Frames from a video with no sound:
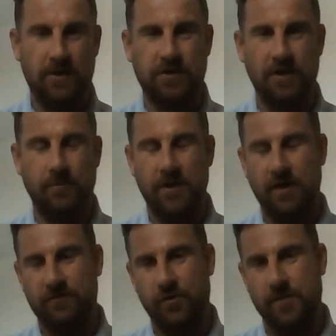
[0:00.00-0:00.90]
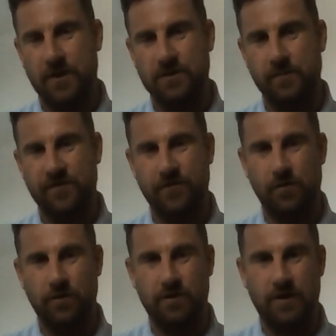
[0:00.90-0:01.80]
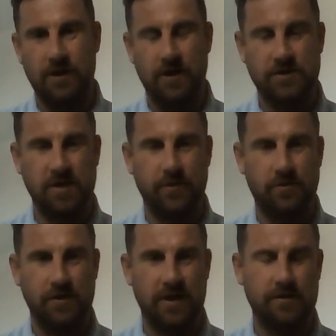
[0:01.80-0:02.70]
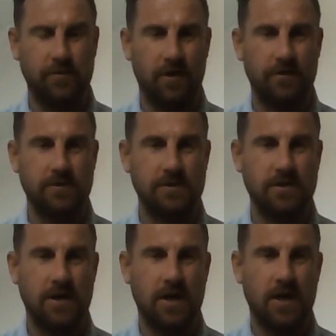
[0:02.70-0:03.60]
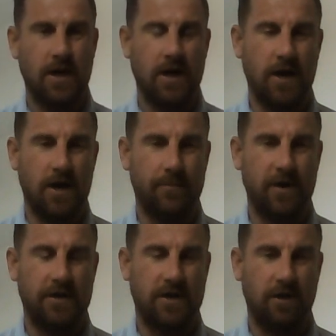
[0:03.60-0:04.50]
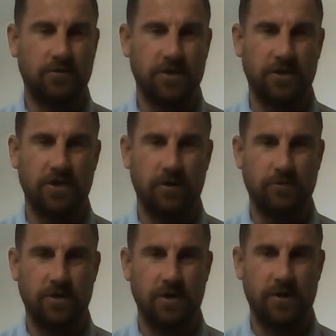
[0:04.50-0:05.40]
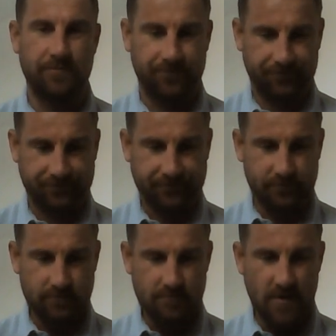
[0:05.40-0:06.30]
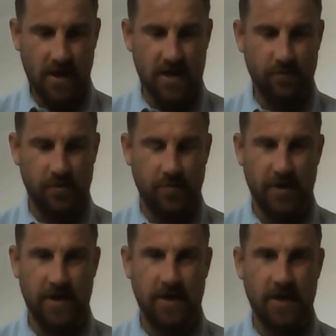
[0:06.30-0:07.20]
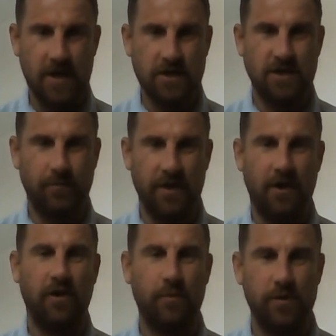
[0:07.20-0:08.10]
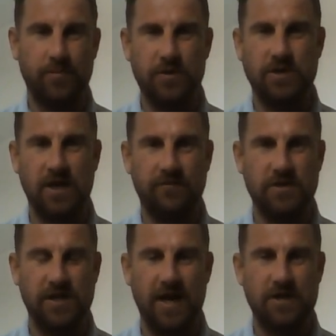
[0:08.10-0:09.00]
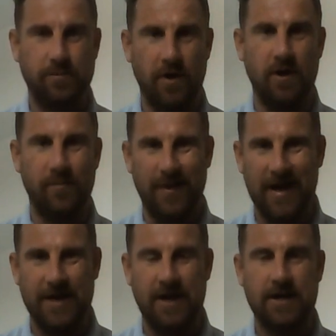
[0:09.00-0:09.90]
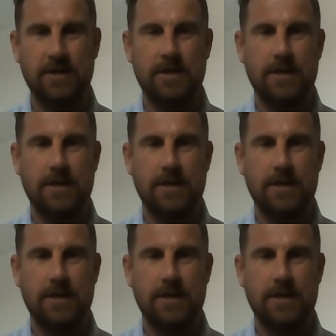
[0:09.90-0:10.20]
gentleman that I've already mentioned before, someone called Adam Lawrence, head of coaching at Charlton. He would be someone that I would perceive as an expert planner,